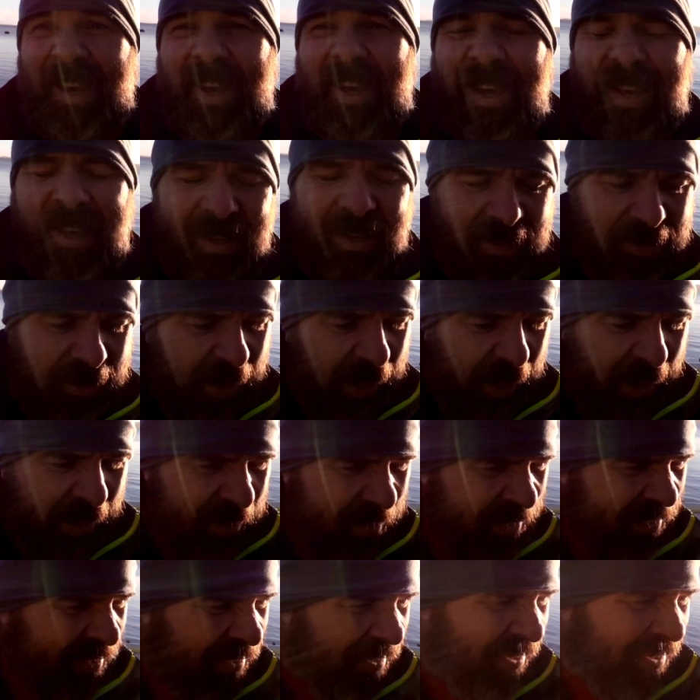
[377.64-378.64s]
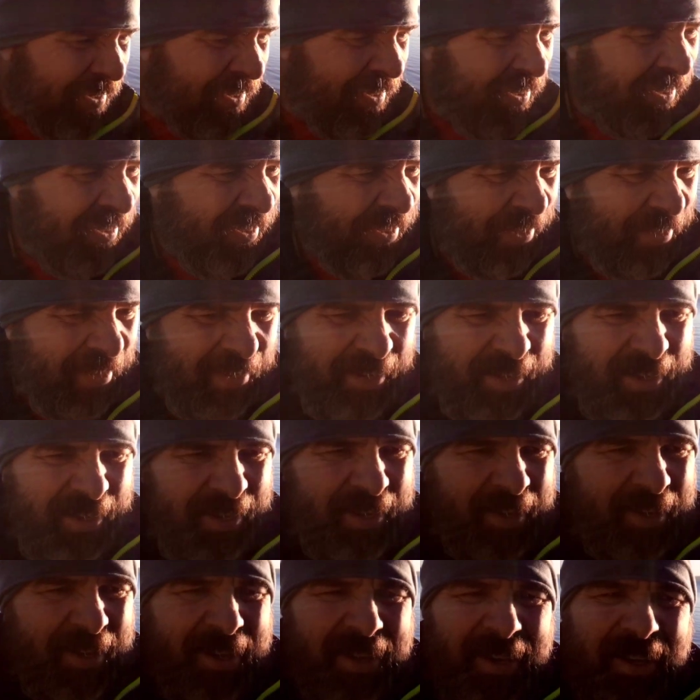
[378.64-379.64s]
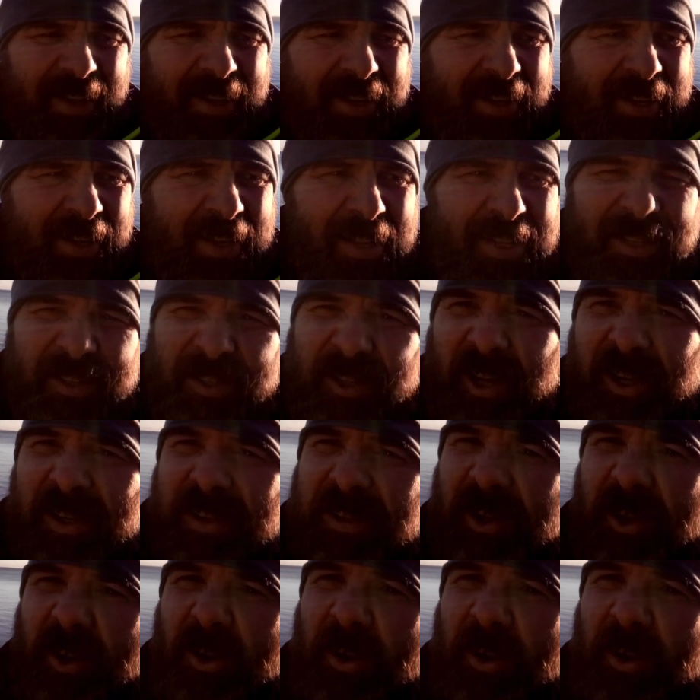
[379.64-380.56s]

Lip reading: Wish me luck. Alright, so 10 minutes in,